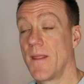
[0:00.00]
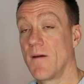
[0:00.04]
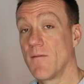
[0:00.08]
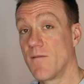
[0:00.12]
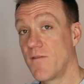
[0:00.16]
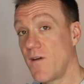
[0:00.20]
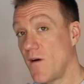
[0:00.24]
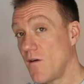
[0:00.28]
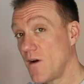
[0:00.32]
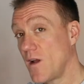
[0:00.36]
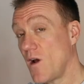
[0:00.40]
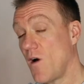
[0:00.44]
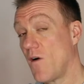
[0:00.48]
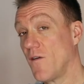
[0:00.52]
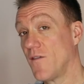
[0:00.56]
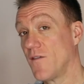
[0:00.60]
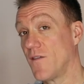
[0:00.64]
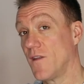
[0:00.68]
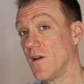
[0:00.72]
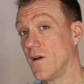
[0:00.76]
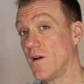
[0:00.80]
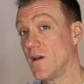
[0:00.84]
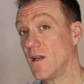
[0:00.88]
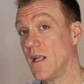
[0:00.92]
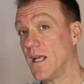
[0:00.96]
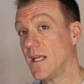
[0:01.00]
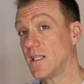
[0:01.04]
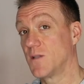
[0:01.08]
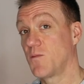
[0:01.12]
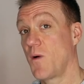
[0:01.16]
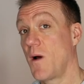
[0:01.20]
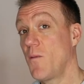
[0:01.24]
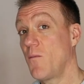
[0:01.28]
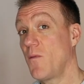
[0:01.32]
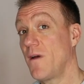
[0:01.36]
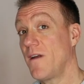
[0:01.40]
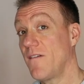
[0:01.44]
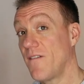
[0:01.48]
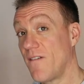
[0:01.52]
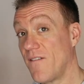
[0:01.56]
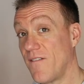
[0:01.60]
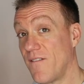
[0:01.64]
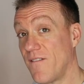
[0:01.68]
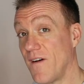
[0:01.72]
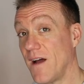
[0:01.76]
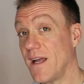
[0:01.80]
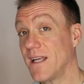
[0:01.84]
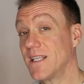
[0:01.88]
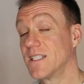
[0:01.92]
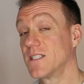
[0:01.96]
very often is when we
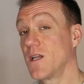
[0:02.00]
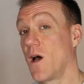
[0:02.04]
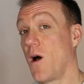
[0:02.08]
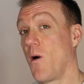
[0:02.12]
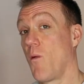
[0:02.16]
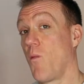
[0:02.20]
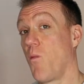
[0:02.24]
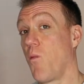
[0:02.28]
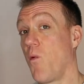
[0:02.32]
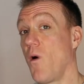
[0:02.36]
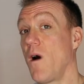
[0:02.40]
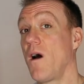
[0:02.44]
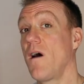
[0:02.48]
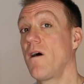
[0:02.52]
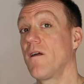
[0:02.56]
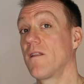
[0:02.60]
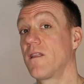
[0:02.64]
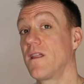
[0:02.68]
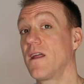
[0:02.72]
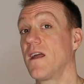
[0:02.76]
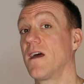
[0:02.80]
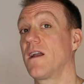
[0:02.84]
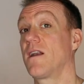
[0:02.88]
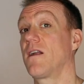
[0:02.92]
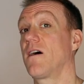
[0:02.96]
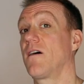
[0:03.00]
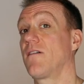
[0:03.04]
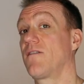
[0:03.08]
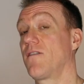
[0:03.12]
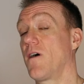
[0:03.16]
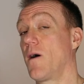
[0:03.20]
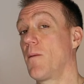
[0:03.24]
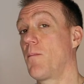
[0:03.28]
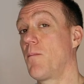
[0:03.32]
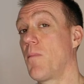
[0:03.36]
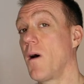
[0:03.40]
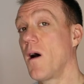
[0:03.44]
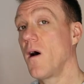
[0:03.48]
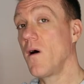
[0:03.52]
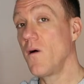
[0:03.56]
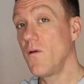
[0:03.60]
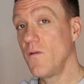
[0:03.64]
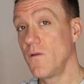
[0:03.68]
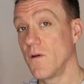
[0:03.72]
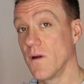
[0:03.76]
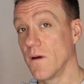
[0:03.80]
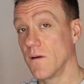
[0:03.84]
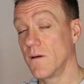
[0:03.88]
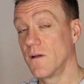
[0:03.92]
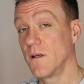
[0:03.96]
face a worthy enough
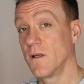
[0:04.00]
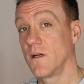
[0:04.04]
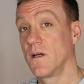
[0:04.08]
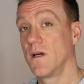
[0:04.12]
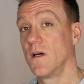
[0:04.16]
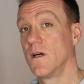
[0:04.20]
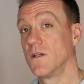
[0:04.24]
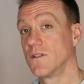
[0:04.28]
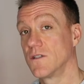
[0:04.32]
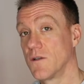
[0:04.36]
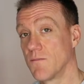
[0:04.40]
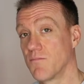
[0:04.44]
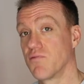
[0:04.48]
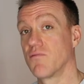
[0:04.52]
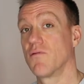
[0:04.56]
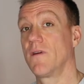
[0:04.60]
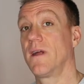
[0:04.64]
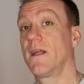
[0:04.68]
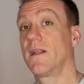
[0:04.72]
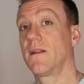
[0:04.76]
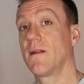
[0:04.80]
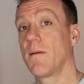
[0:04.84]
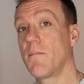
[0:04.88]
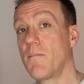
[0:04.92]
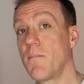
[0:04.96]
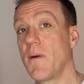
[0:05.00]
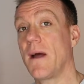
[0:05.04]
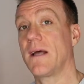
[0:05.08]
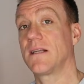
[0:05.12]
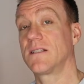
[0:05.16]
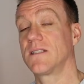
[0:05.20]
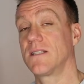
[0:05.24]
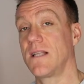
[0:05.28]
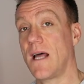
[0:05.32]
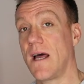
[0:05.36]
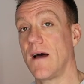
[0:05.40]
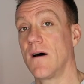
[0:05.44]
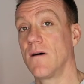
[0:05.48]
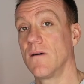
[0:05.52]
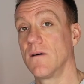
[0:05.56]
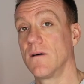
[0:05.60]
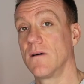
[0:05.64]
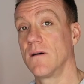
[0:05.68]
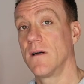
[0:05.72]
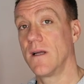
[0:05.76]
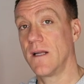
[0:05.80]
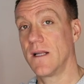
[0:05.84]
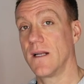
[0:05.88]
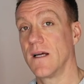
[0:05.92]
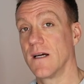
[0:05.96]
opponent to bring the best out
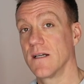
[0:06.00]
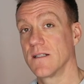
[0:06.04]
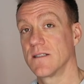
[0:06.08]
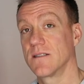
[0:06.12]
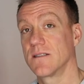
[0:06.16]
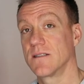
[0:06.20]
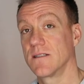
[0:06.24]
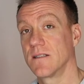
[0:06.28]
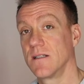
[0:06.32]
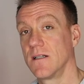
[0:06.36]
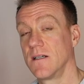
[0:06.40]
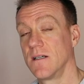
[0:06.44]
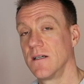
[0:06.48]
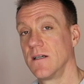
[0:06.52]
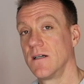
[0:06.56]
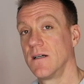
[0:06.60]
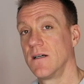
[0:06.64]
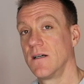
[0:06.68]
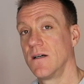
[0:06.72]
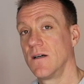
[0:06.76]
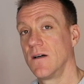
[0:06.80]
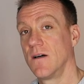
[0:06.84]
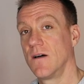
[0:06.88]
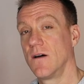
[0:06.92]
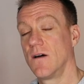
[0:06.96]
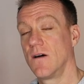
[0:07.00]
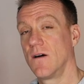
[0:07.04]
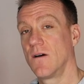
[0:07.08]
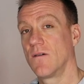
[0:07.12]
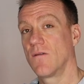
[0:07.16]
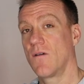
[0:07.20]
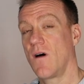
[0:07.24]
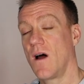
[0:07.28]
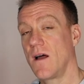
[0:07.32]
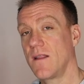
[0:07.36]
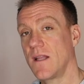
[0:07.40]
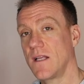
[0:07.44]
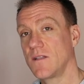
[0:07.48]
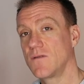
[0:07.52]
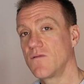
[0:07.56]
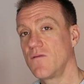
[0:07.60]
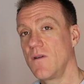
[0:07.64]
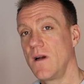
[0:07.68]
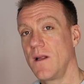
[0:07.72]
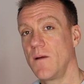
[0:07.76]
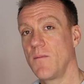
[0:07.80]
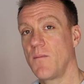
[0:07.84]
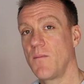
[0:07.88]
in us, right? And that's really